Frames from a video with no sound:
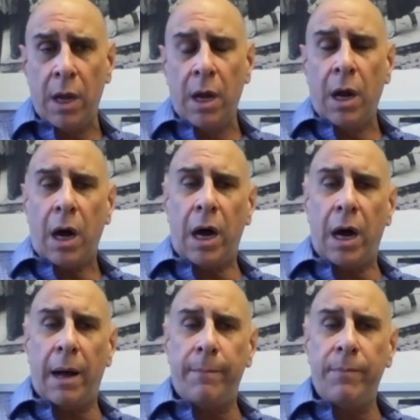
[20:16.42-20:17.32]

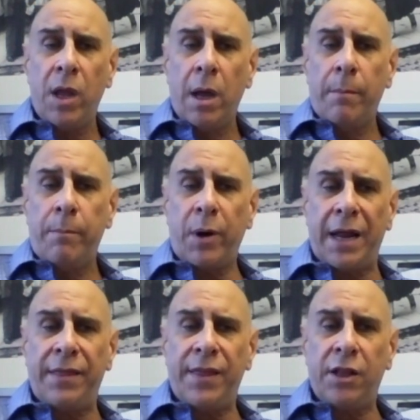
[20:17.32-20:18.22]
But
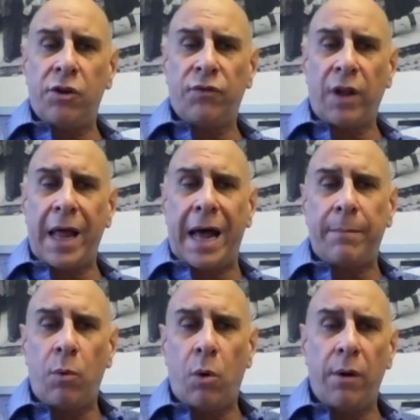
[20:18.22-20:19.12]
I think there's a
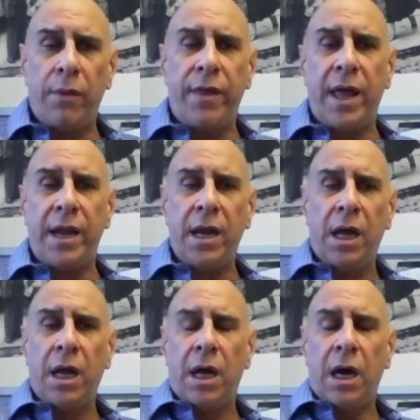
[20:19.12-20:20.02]
lot more than
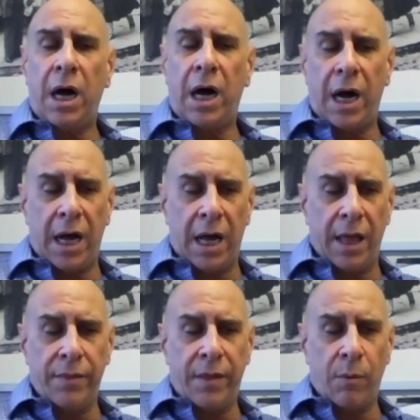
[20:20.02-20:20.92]

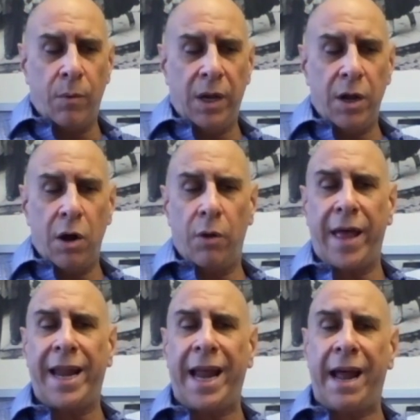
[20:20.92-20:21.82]
we know
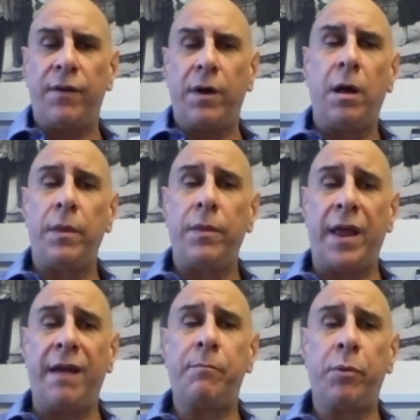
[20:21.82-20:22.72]
that
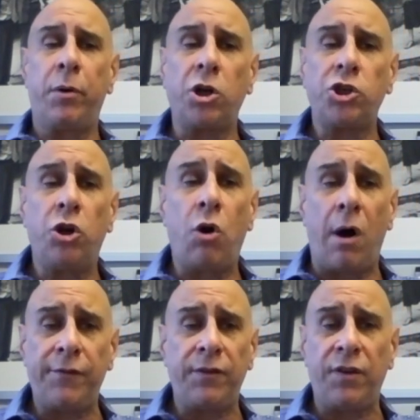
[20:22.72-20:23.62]
they have production
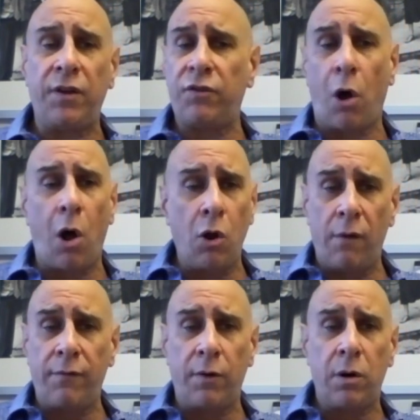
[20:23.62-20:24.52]
offices all
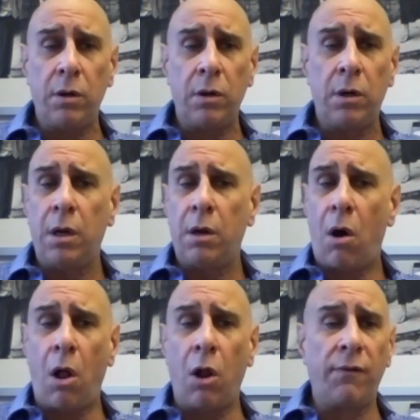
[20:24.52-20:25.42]

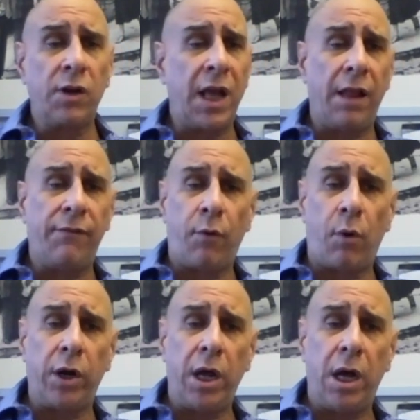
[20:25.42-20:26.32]
over
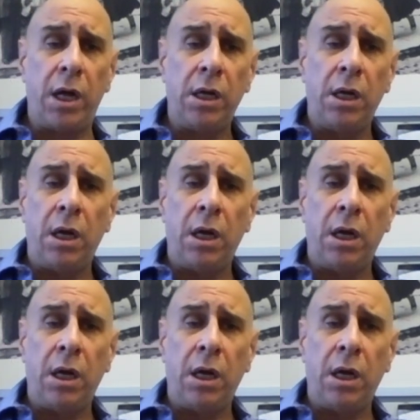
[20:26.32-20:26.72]
California.